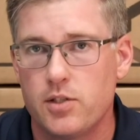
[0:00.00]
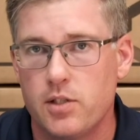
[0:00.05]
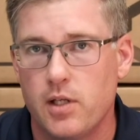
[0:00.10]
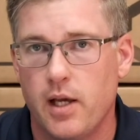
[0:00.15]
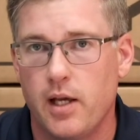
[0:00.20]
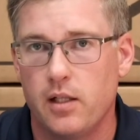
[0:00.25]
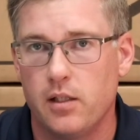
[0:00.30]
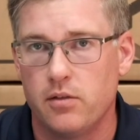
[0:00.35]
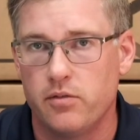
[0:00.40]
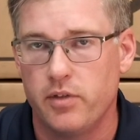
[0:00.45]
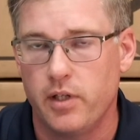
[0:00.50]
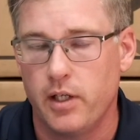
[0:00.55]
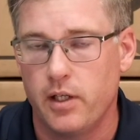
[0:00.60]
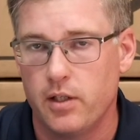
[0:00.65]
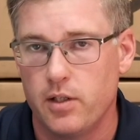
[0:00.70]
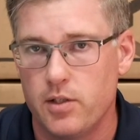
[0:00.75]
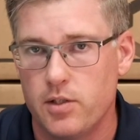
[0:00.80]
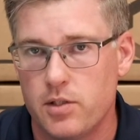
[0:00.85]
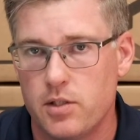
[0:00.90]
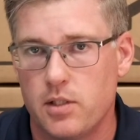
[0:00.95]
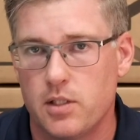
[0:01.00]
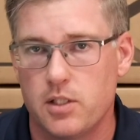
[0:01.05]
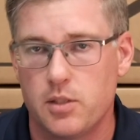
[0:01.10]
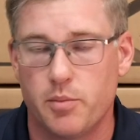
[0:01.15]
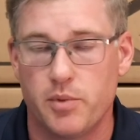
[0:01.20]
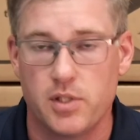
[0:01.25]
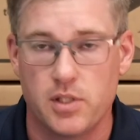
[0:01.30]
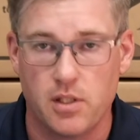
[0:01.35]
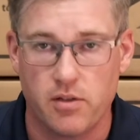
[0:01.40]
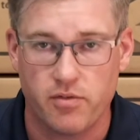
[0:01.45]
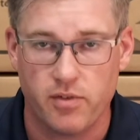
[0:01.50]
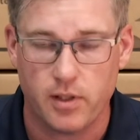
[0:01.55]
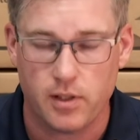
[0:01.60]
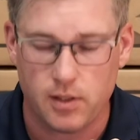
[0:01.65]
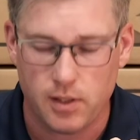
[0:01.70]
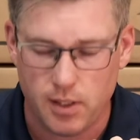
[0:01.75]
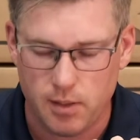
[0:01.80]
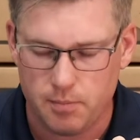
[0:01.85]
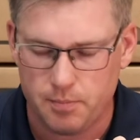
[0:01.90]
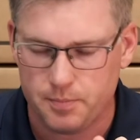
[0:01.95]
to elevators
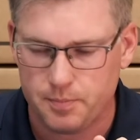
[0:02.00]
specifically